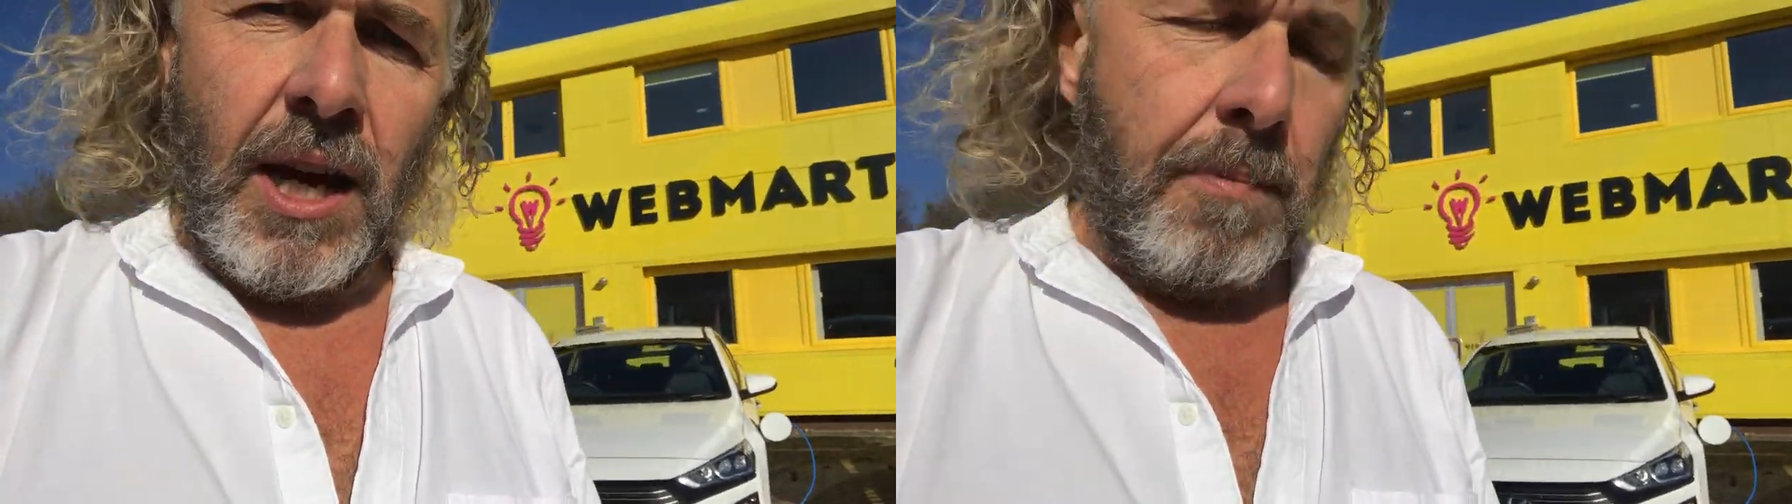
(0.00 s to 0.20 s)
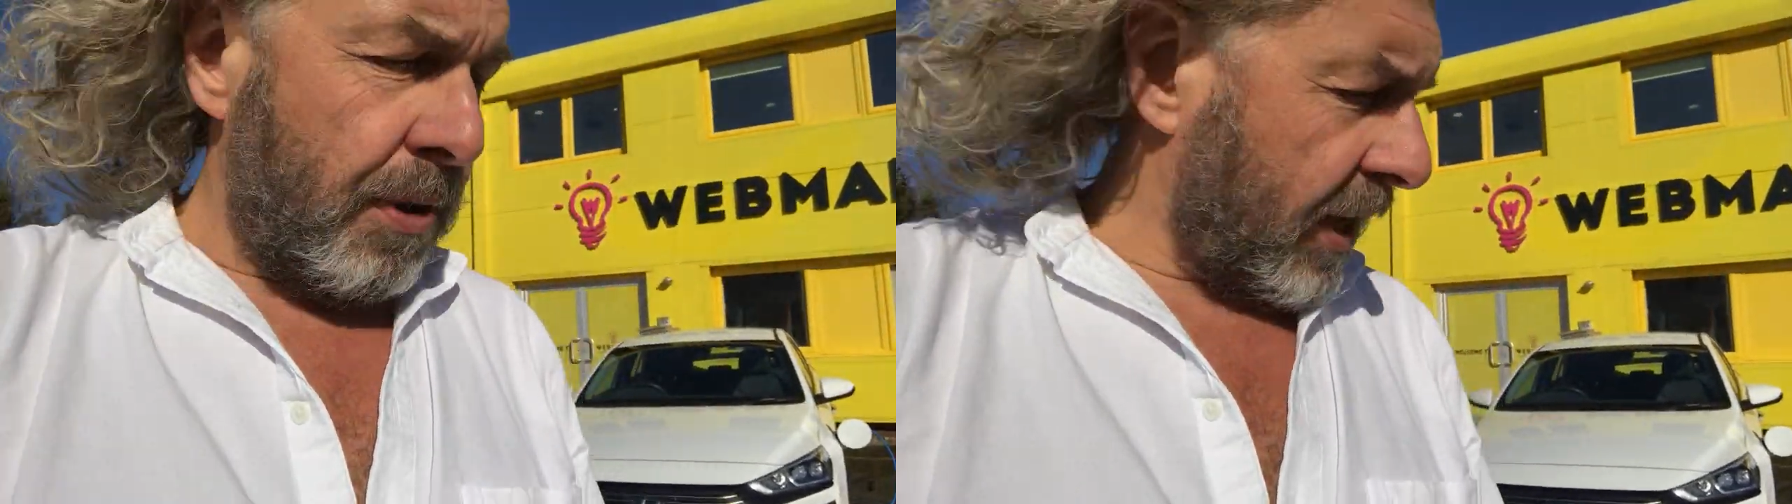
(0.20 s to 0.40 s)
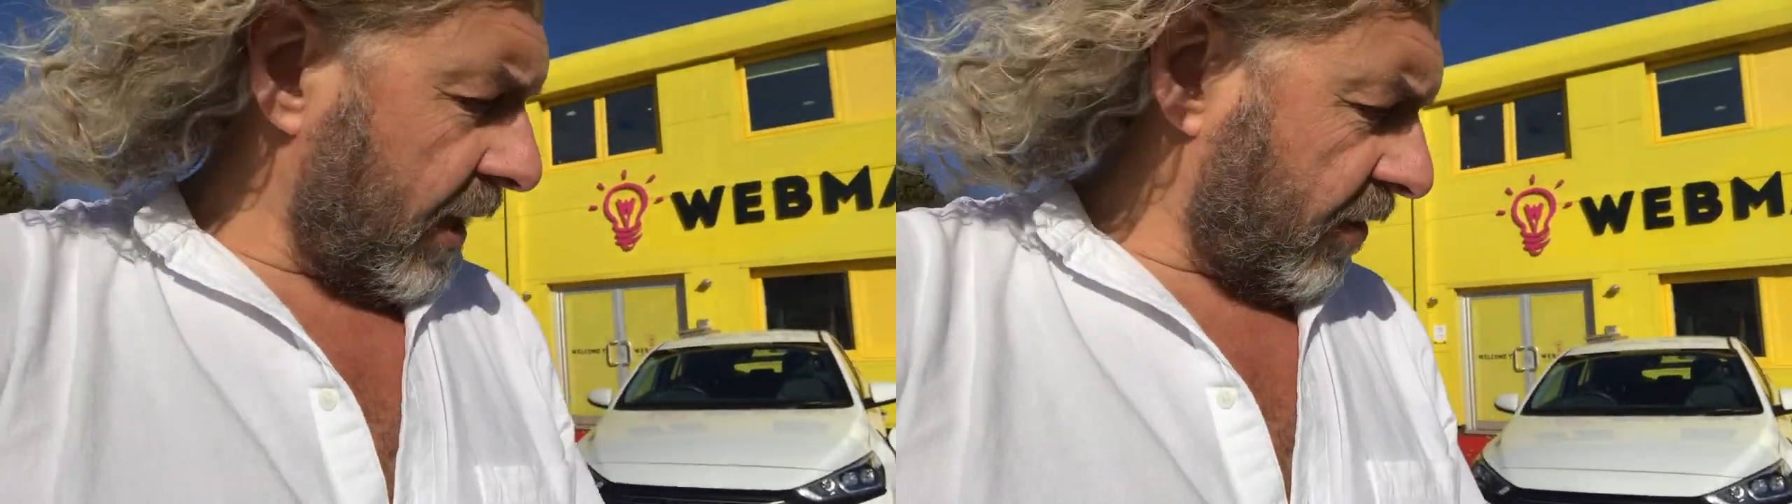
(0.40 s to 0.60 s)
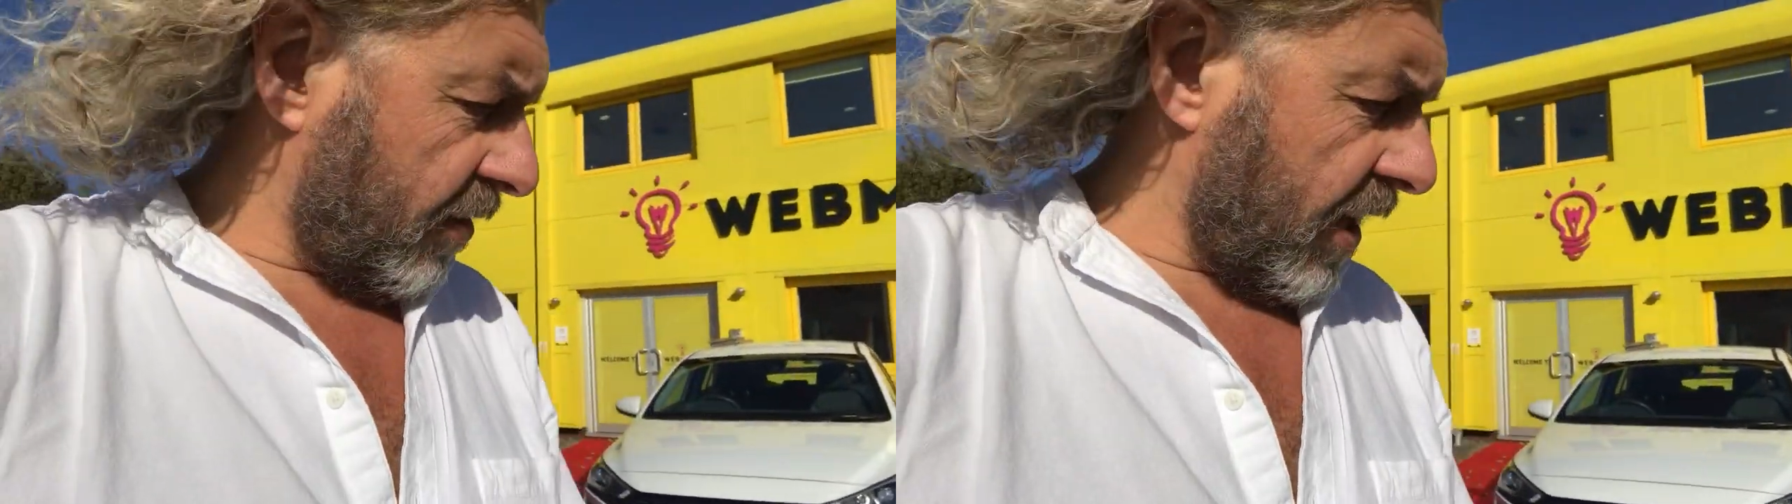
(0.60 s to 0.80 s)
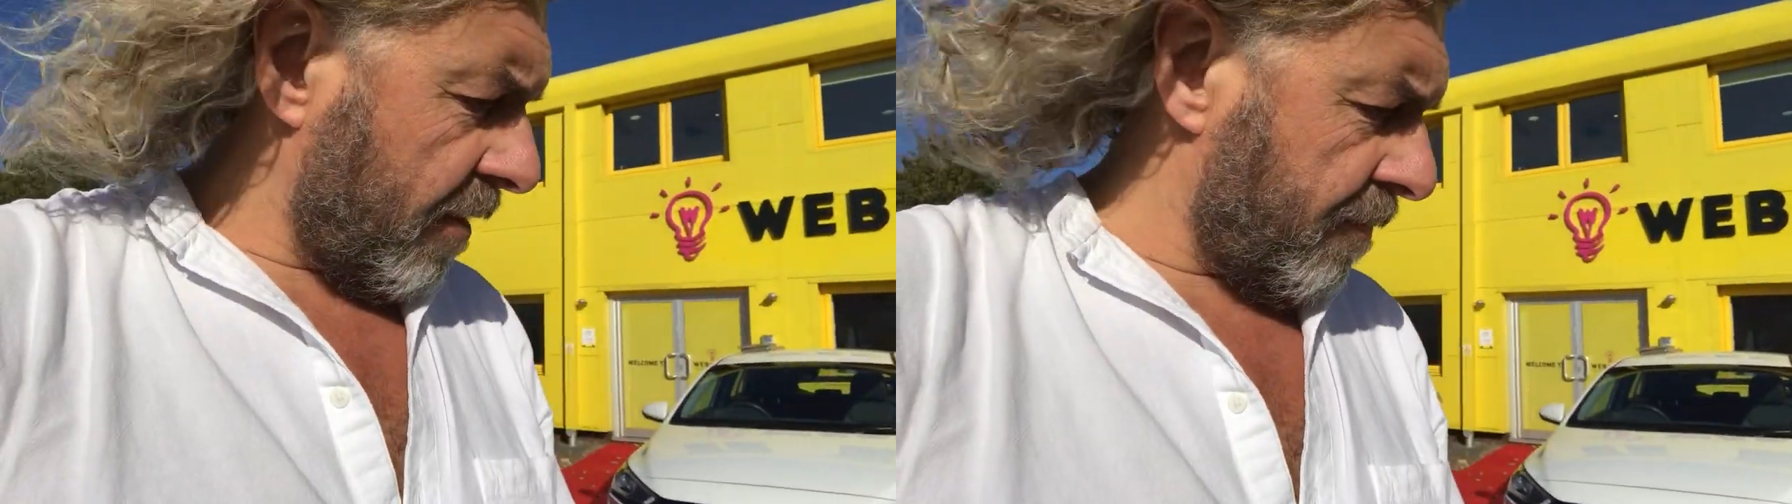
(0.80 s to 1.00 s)
Uh, but
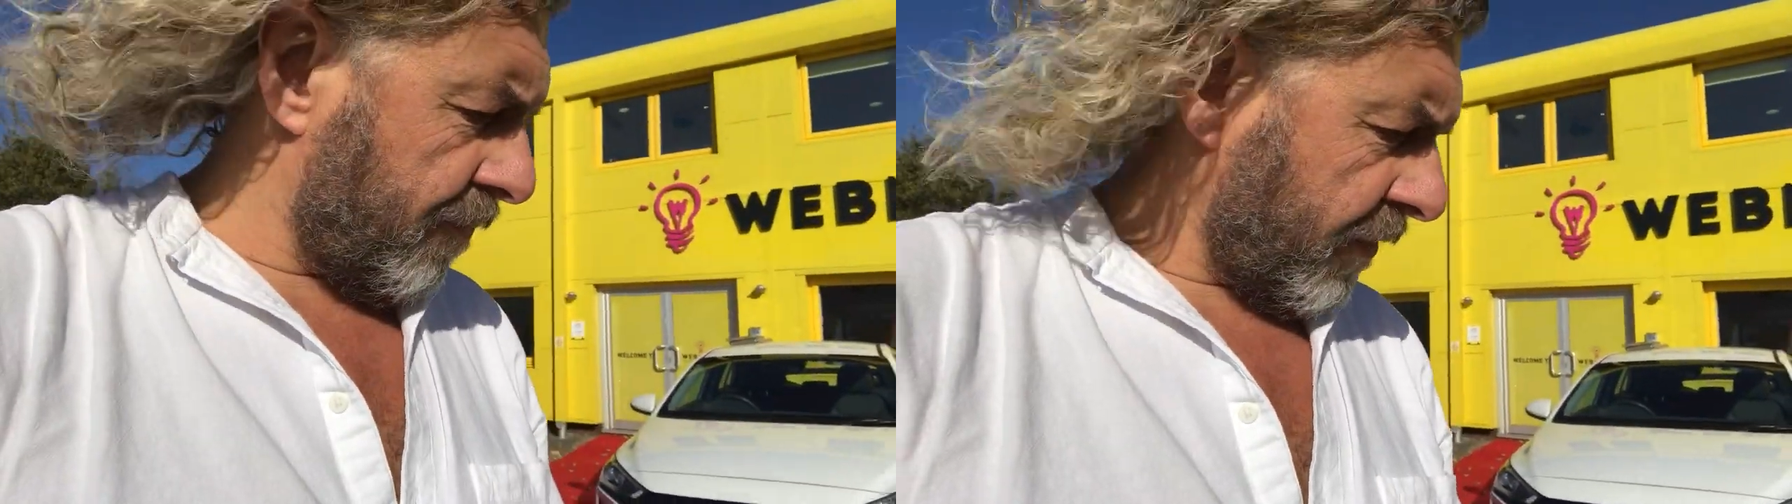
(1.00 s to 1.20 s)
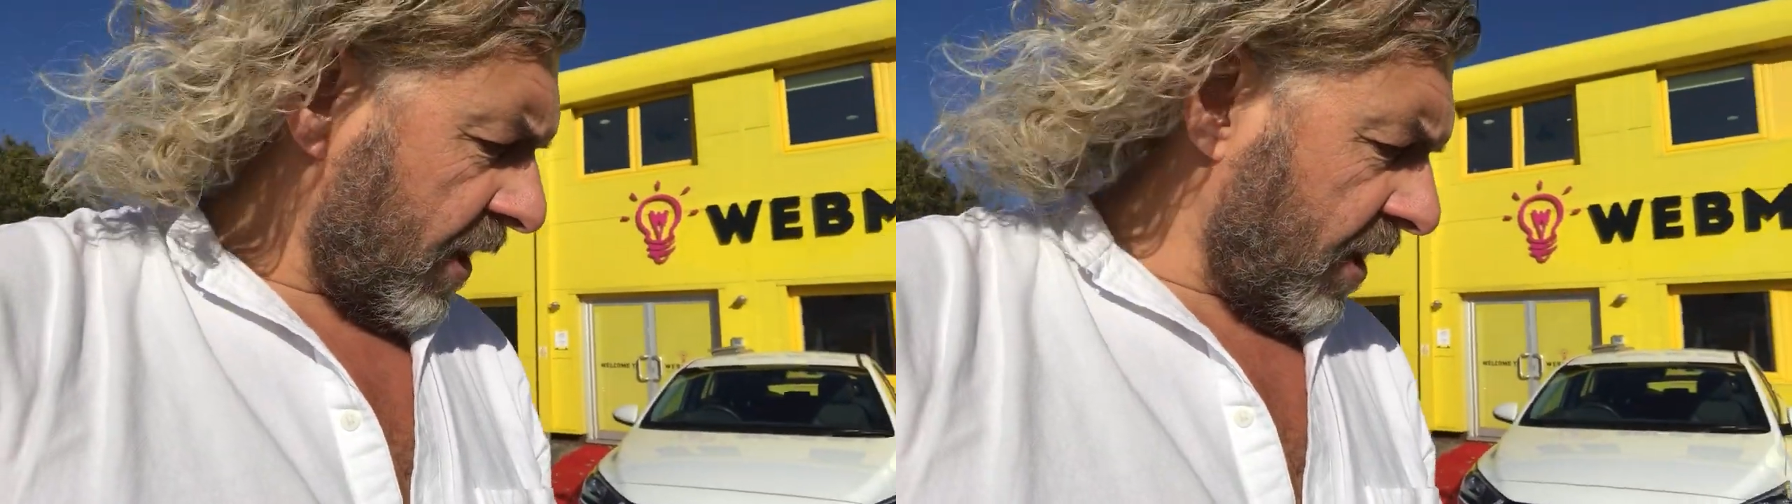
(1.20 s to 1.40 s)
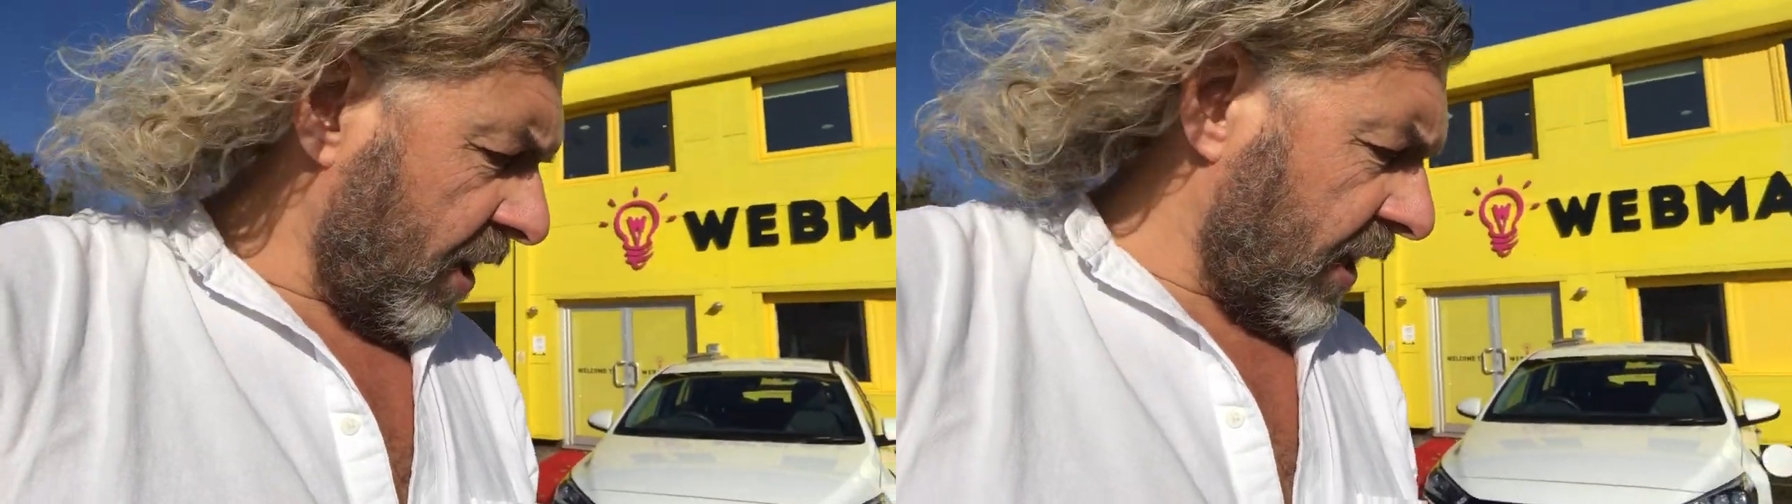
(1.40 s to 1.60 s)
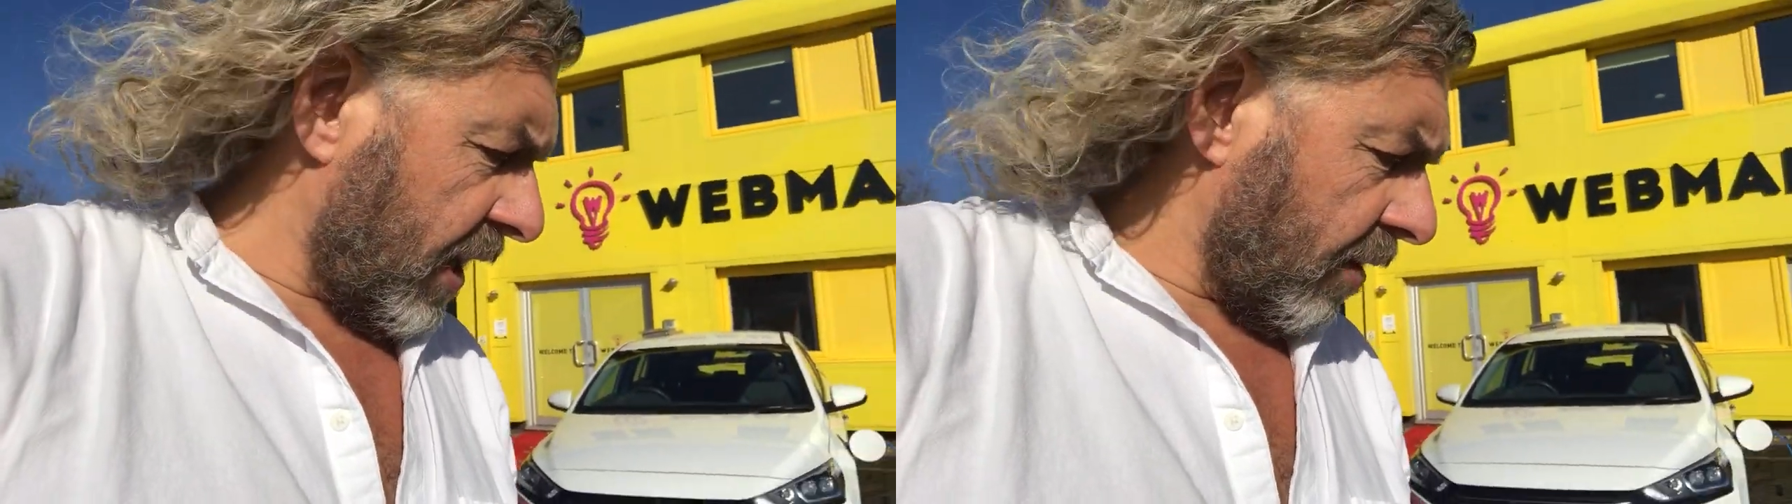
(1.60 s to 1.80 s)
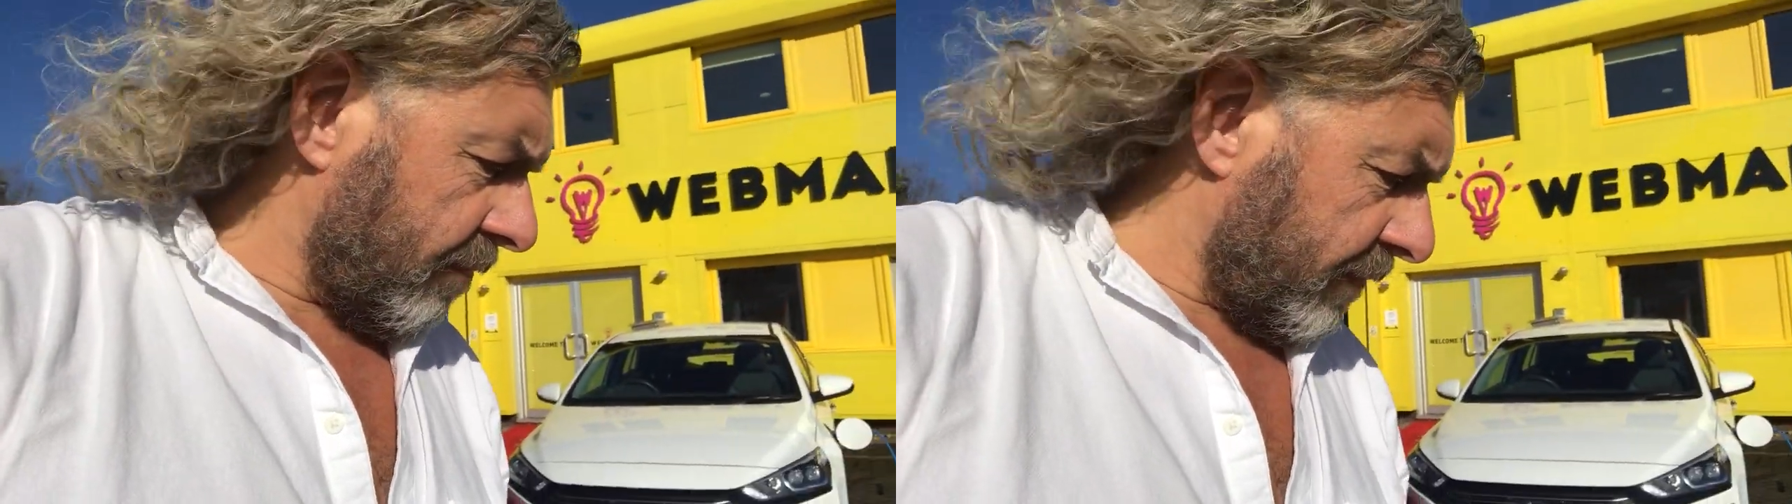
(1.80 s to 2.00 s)
it uh,
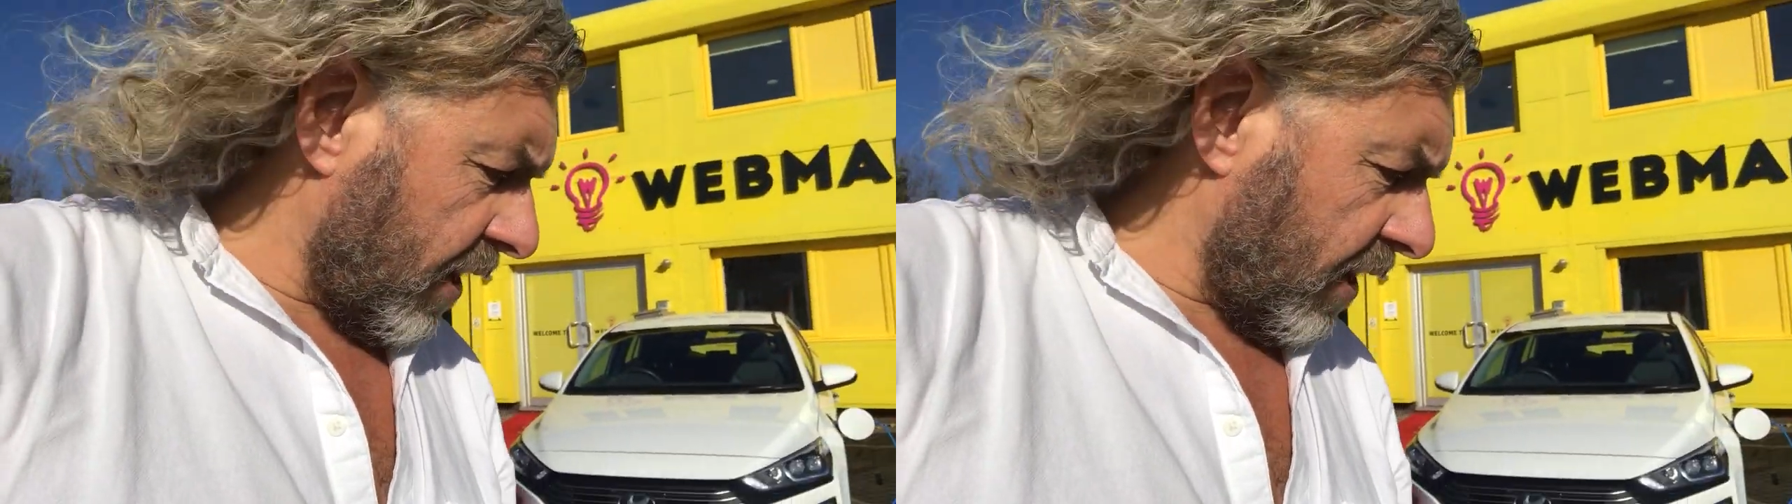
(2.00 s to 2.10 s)
you know,